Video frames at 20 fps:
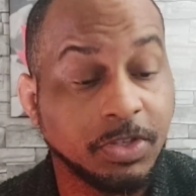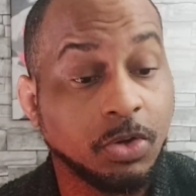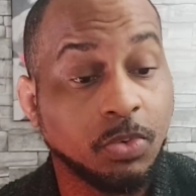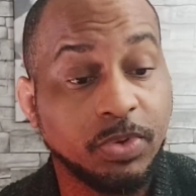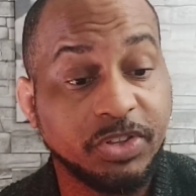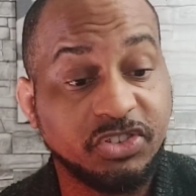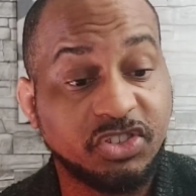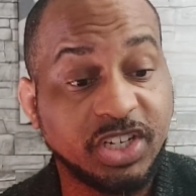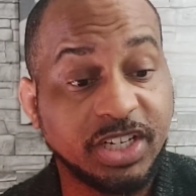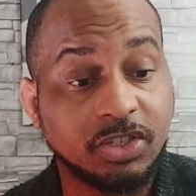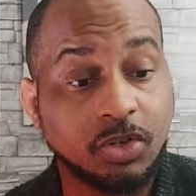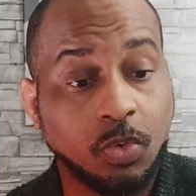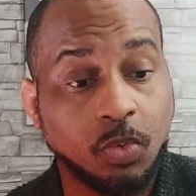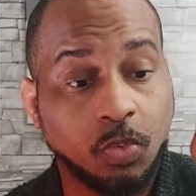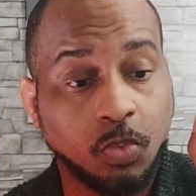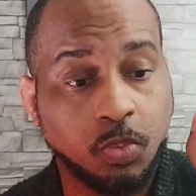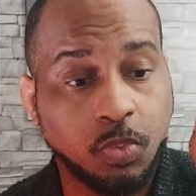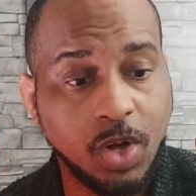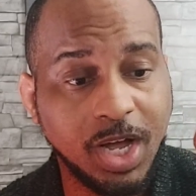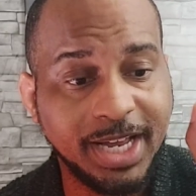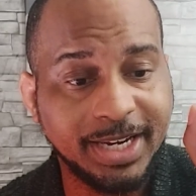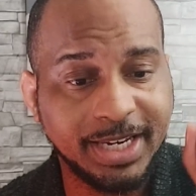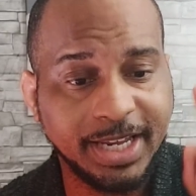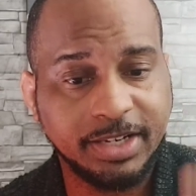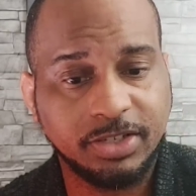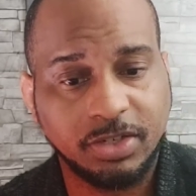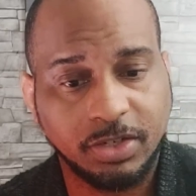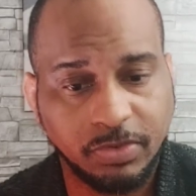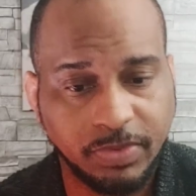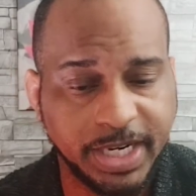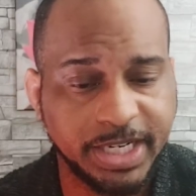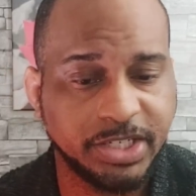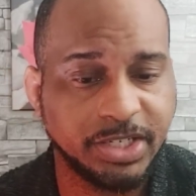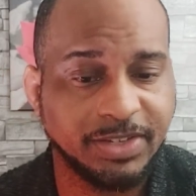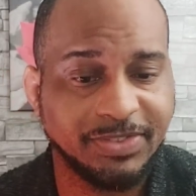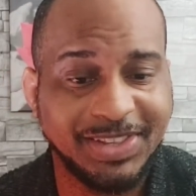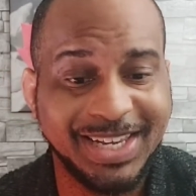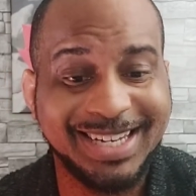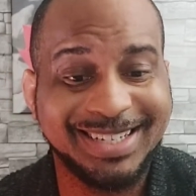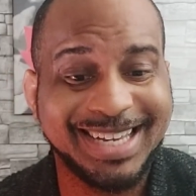With just one
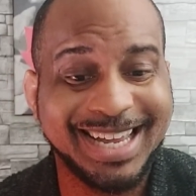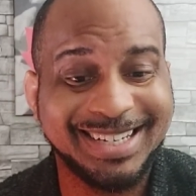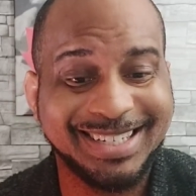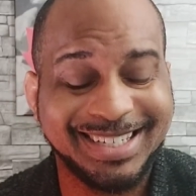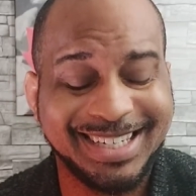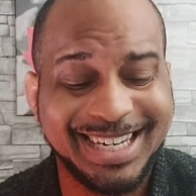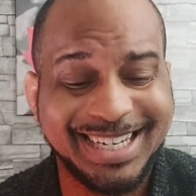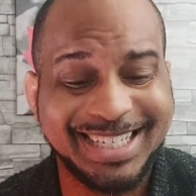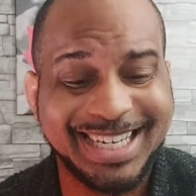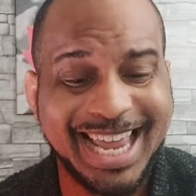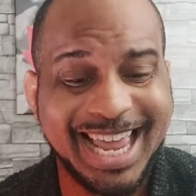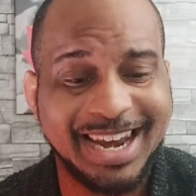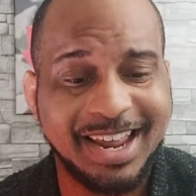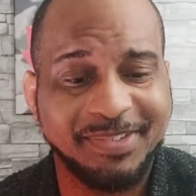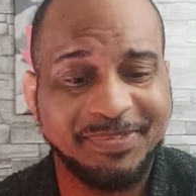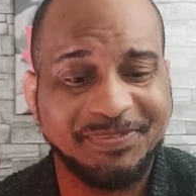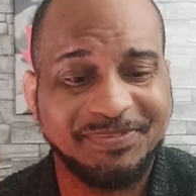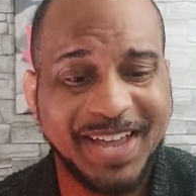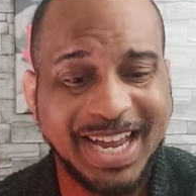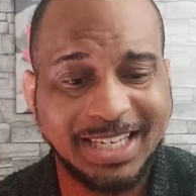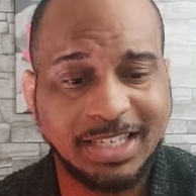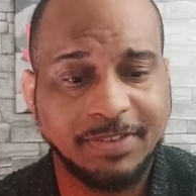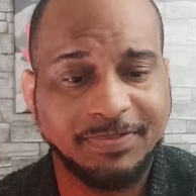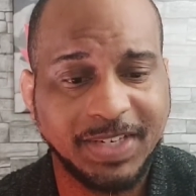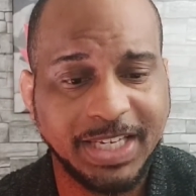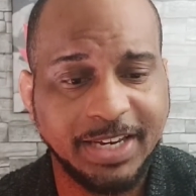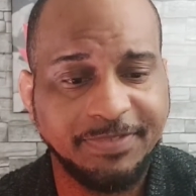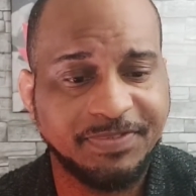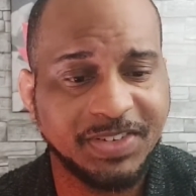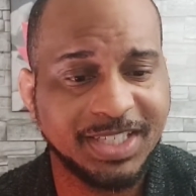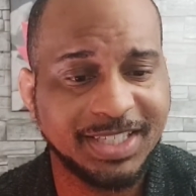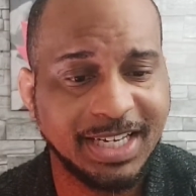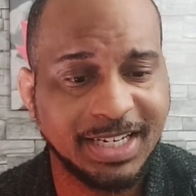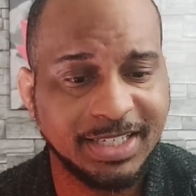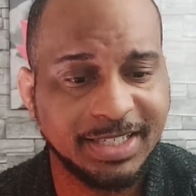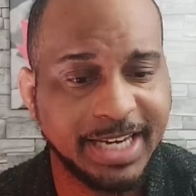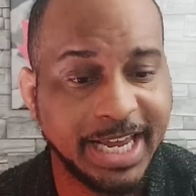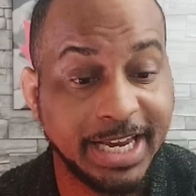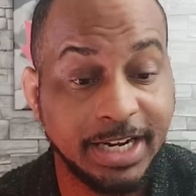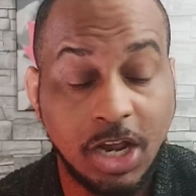integration, these entities can effectively
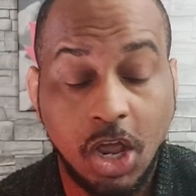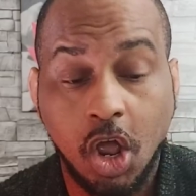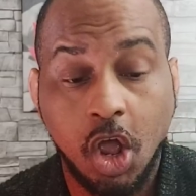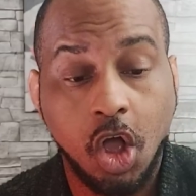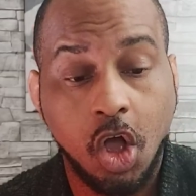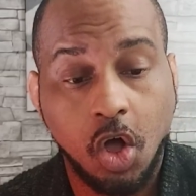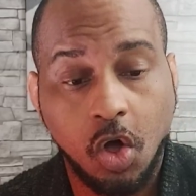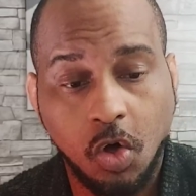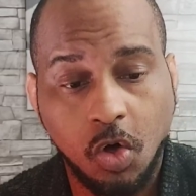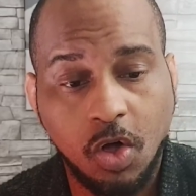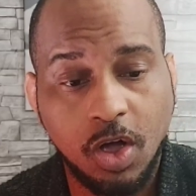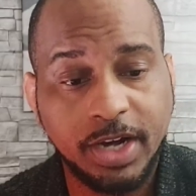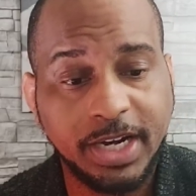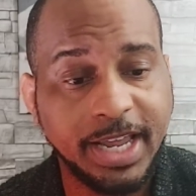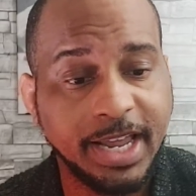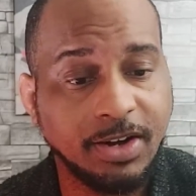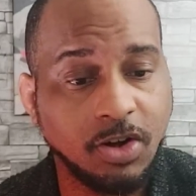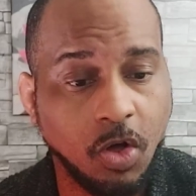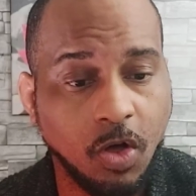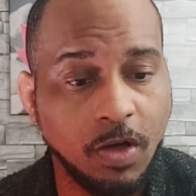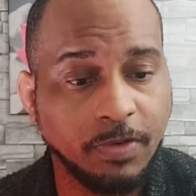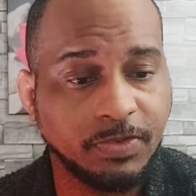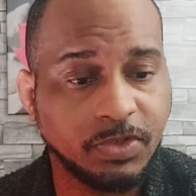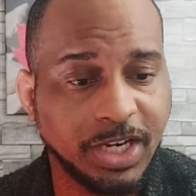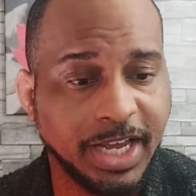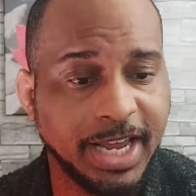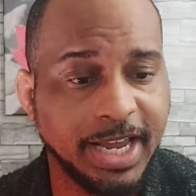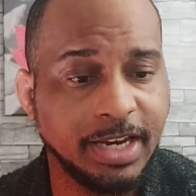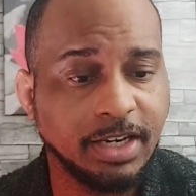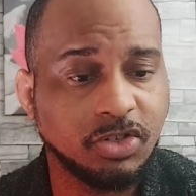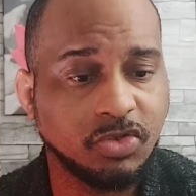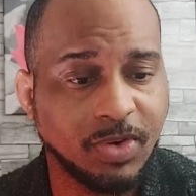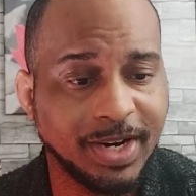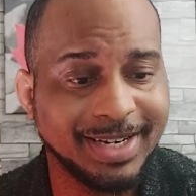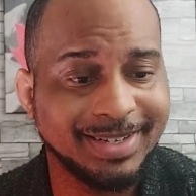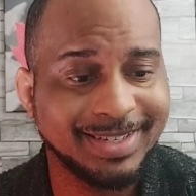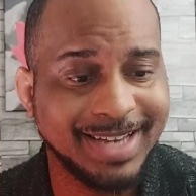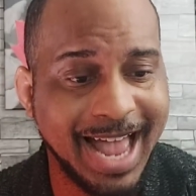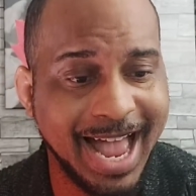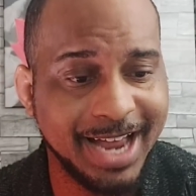facilitate on and off chain
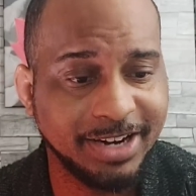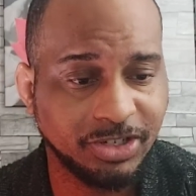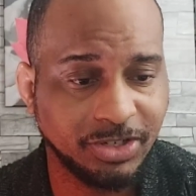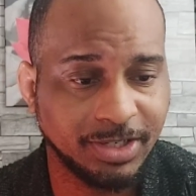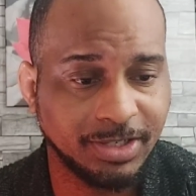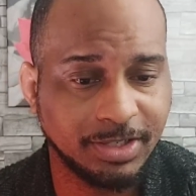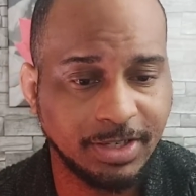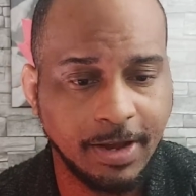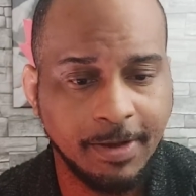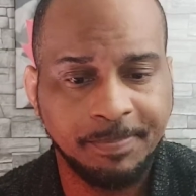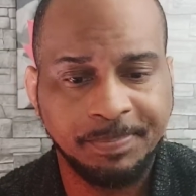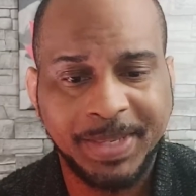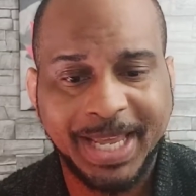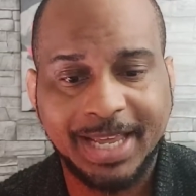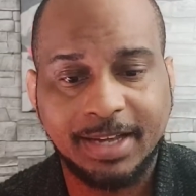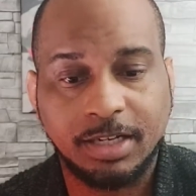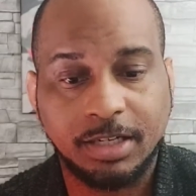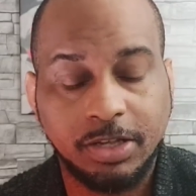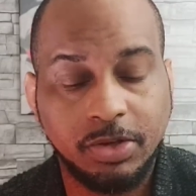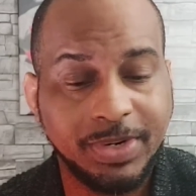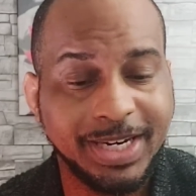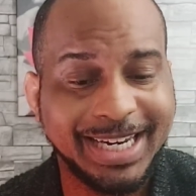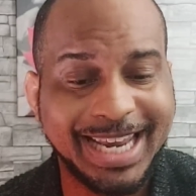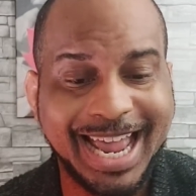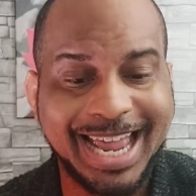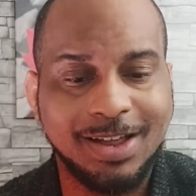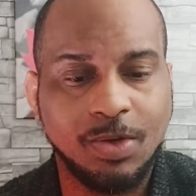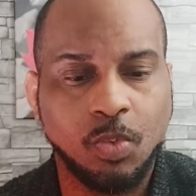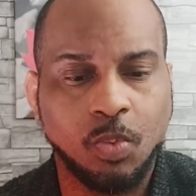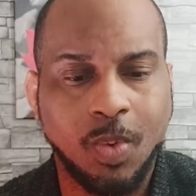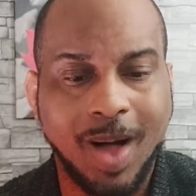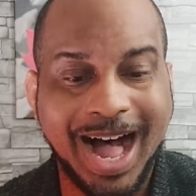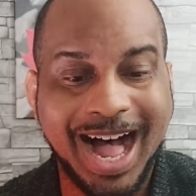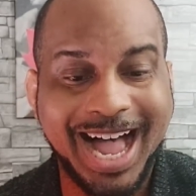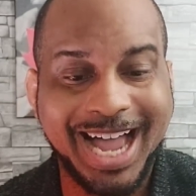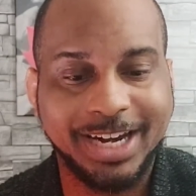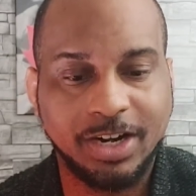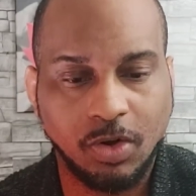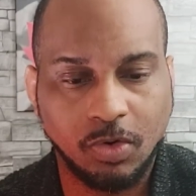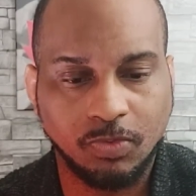transactions, including a
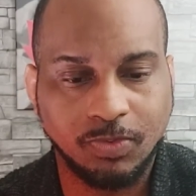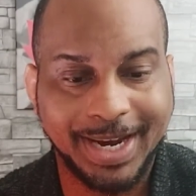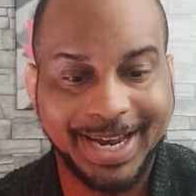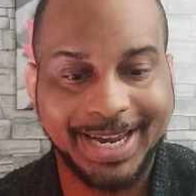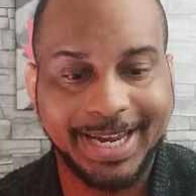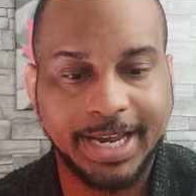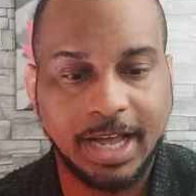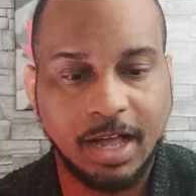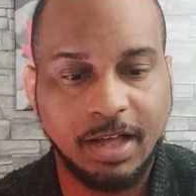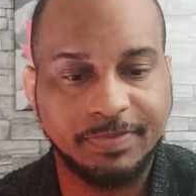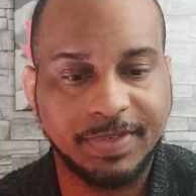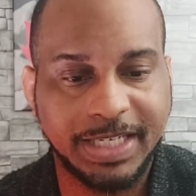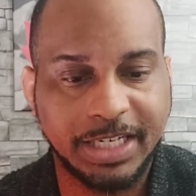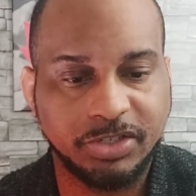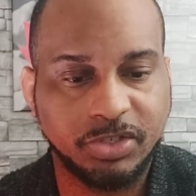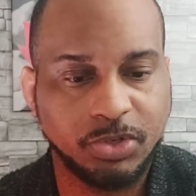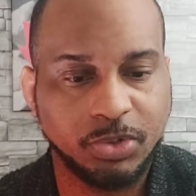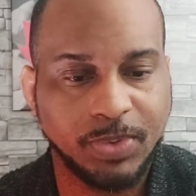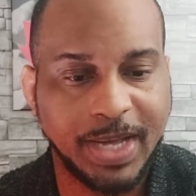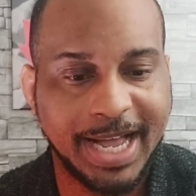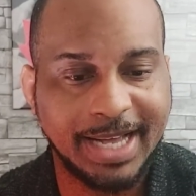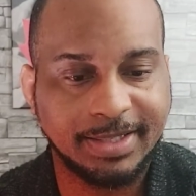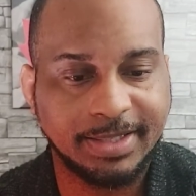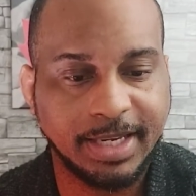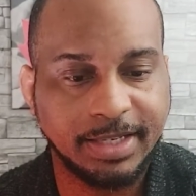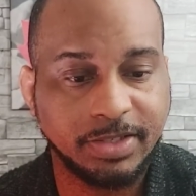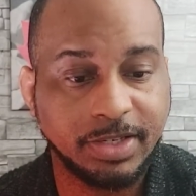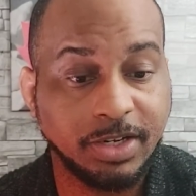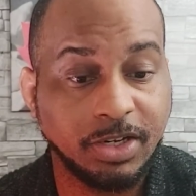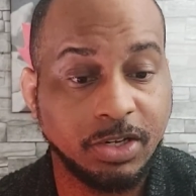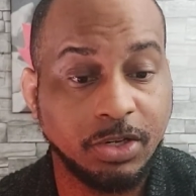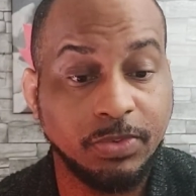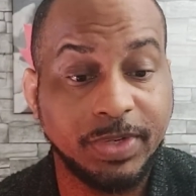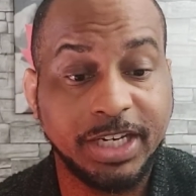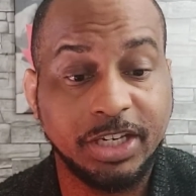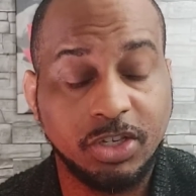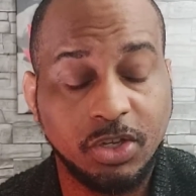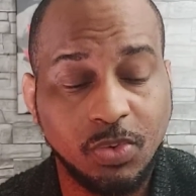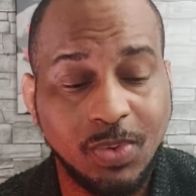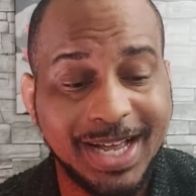wide array of digital assets,
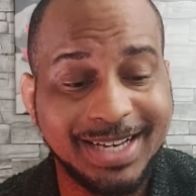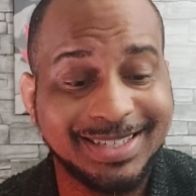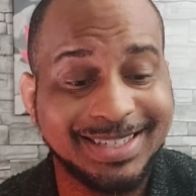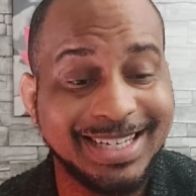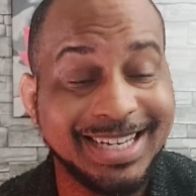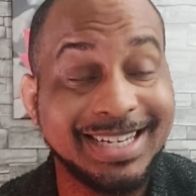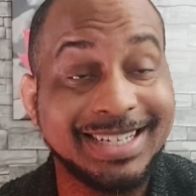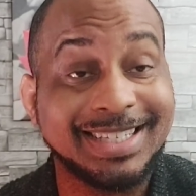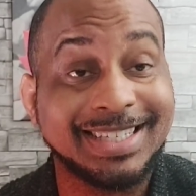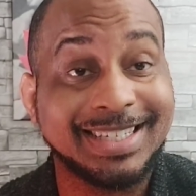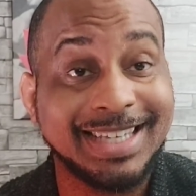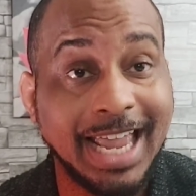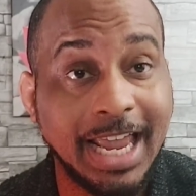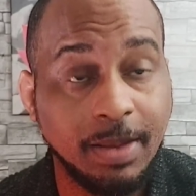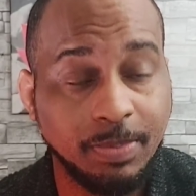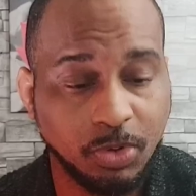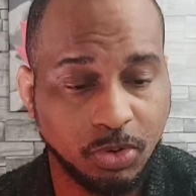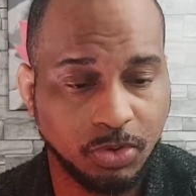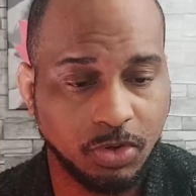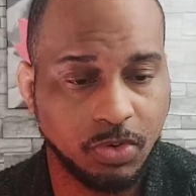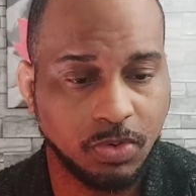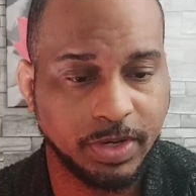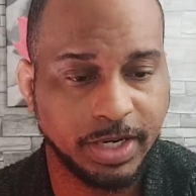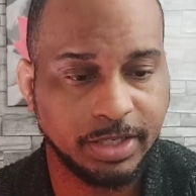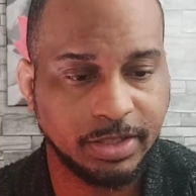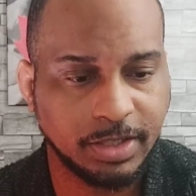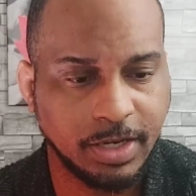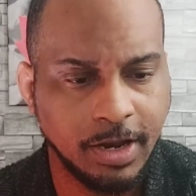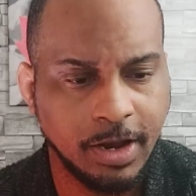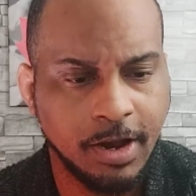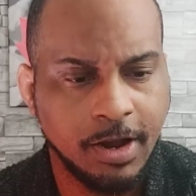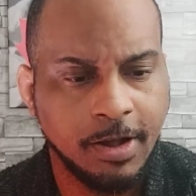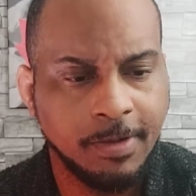including USD stablecoins.